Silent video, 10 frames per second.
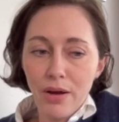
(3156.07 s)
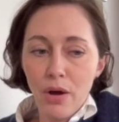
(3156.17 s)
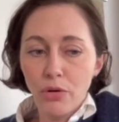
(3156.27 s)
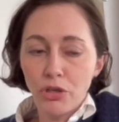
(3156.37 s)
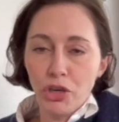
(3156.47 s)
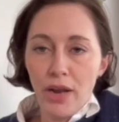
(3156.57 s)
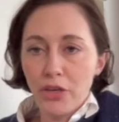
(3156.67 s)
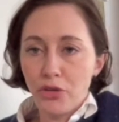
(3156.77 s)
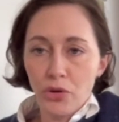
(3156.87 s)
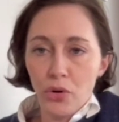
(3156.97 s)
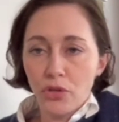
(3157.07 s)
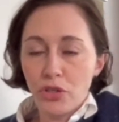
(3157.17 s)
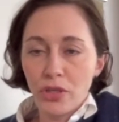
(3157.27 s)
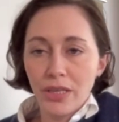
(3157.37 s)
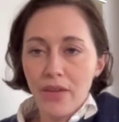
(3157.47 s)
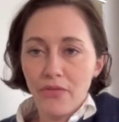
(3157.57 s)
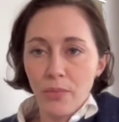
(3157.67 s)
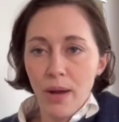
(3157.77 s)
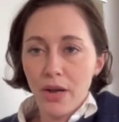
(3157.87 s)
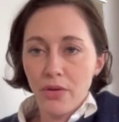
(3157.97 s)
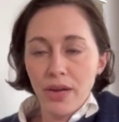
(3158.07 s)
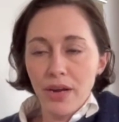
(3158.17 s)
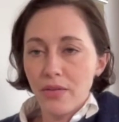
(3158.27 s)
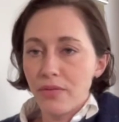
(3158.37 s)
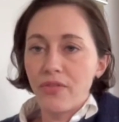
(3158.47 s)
oh, should I should or shouldn't I for my career?